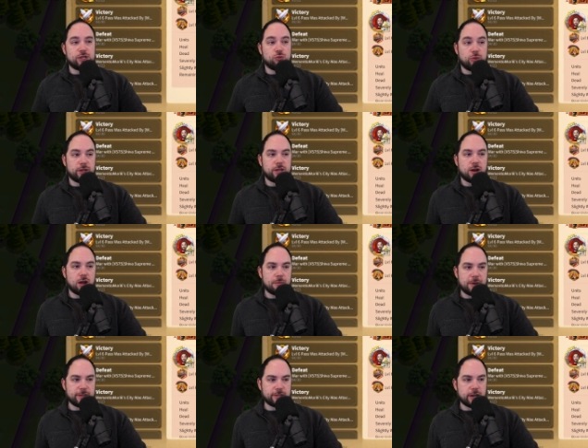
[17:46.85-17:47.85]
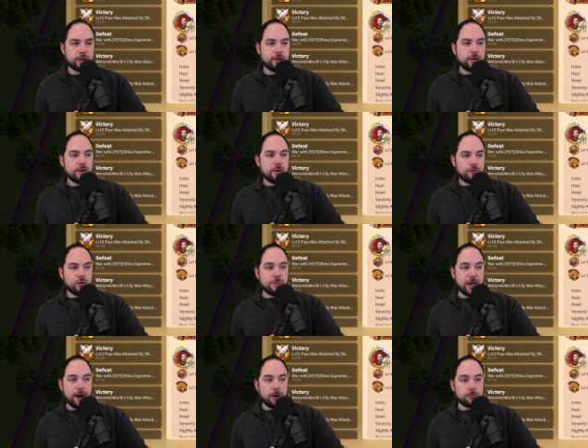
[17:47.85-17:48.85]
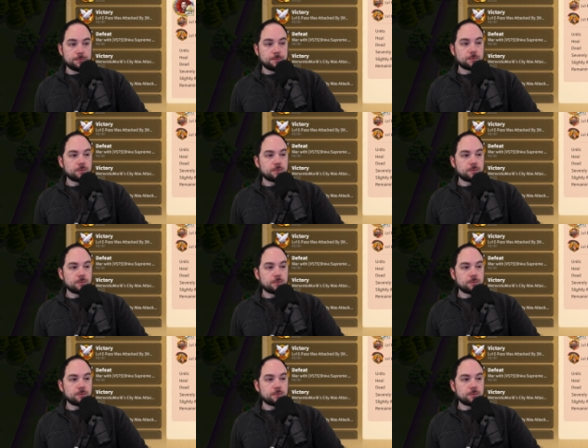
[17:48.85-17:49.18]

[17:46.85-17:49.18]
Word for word: it's really not amazing. From there,